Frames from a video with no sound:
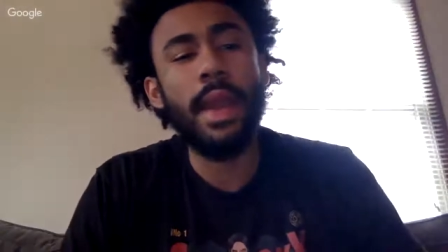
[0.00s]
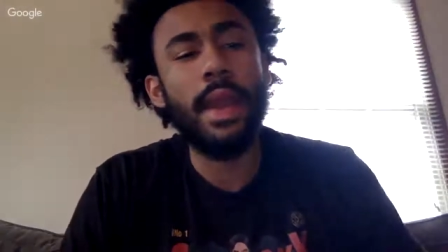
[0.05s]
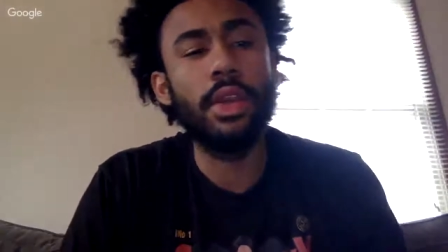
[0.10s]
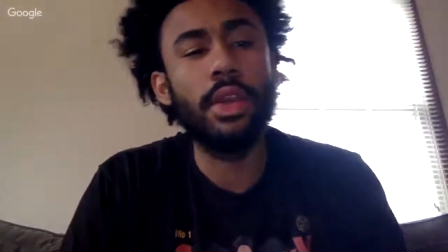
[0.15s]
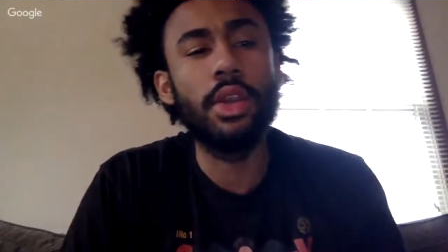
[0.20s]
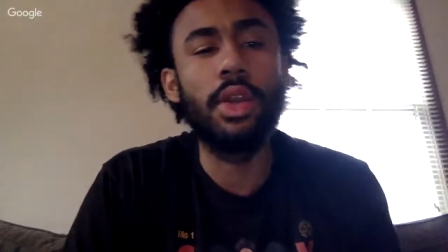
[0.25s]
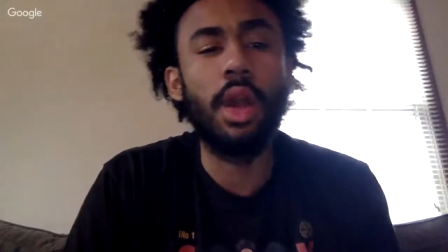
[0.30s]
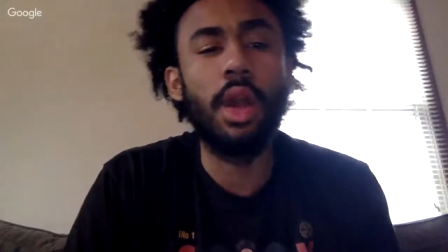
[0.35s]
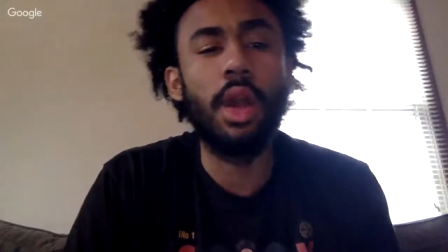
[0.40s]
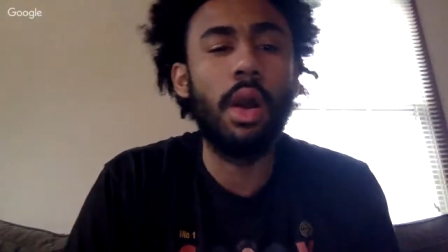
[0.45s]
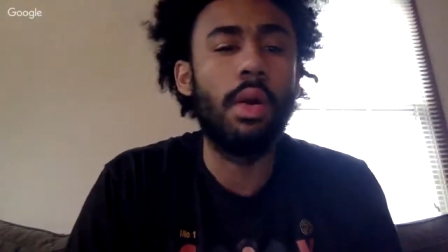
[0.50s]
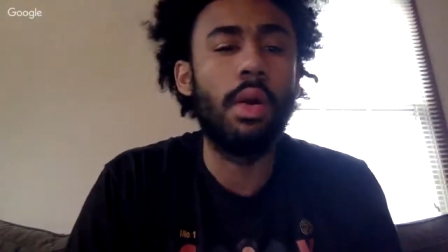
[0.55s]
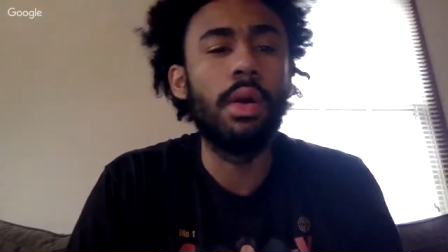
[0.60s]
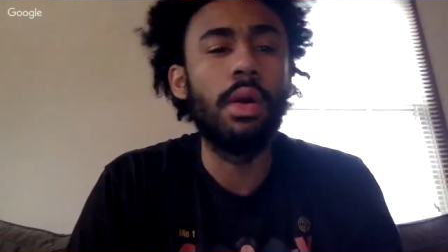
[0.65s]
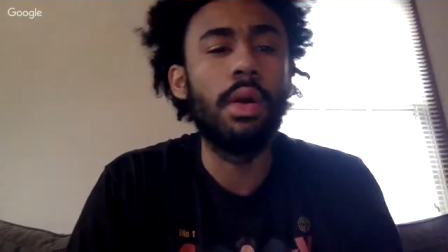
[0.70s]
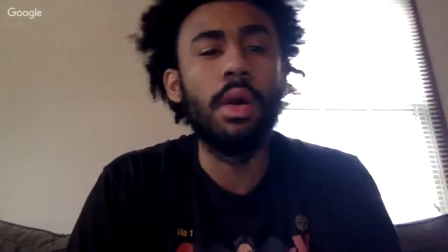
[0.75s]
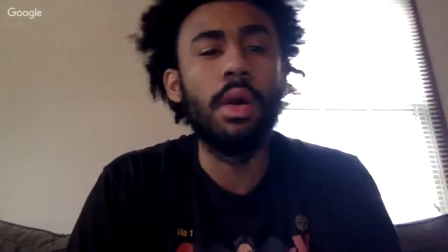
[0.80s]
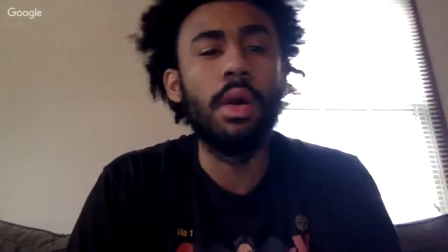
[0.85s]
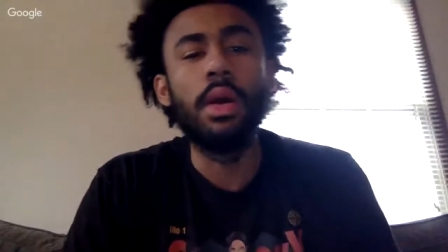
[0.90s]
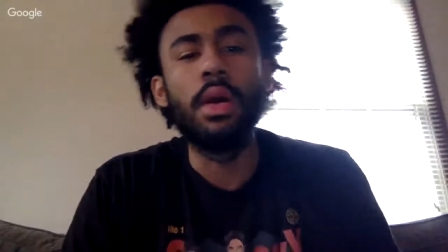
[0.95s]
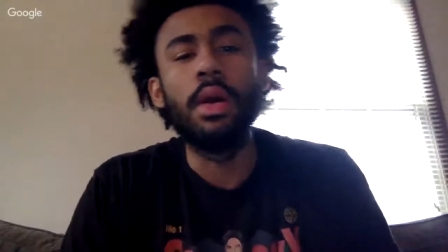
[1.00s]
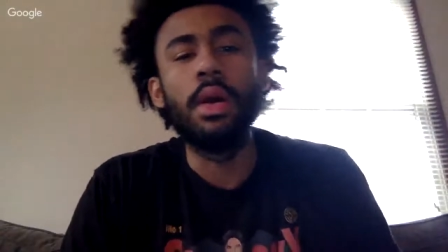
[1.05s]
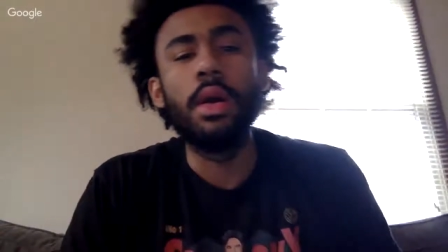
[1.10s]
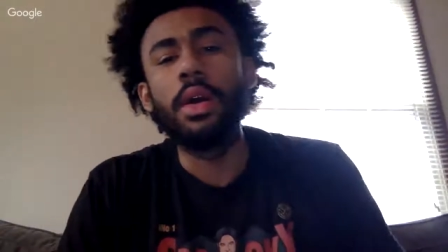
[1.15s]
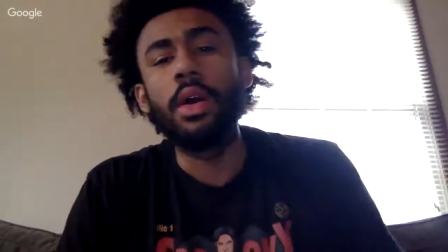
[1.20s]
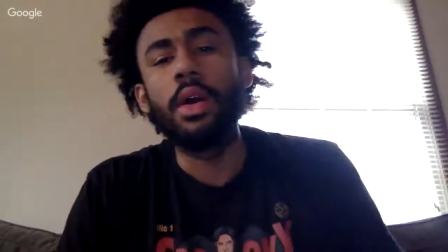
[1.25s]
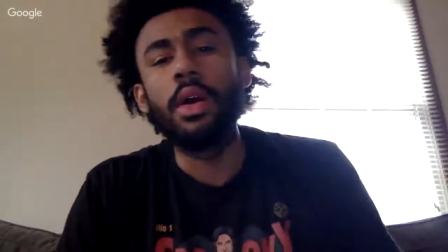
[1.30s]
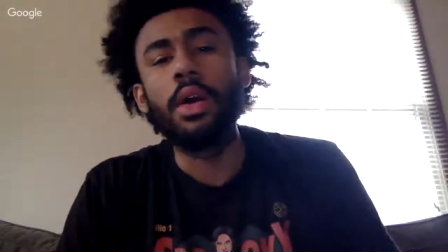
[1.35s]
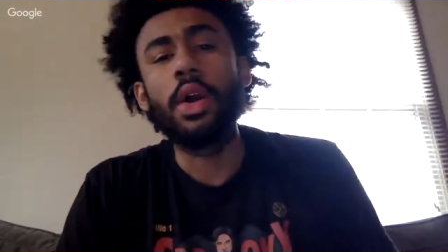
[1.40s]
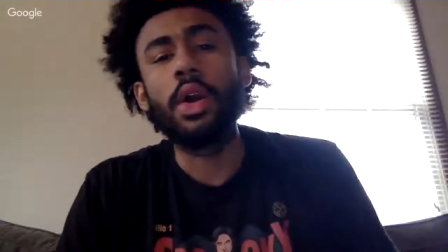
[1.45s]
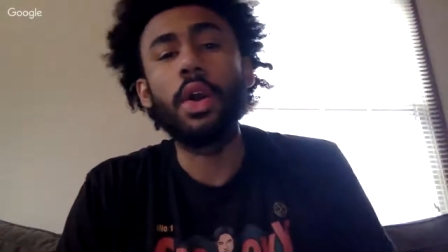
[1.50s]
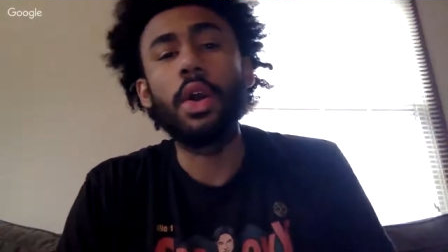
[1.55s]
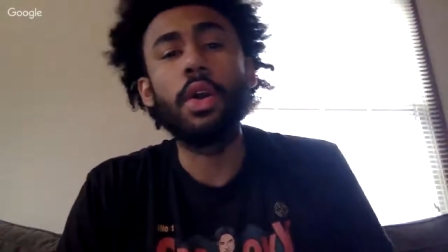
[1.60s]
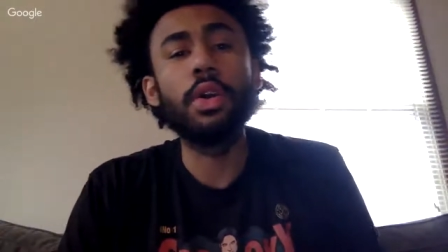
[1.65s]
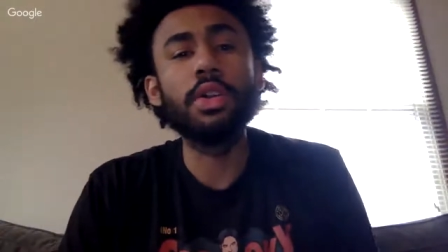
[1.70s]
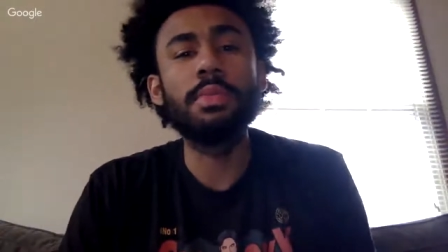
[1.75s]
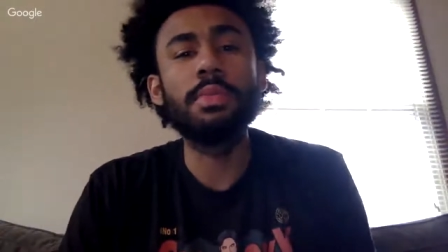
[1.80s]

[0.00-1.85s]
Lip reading: you know, curls me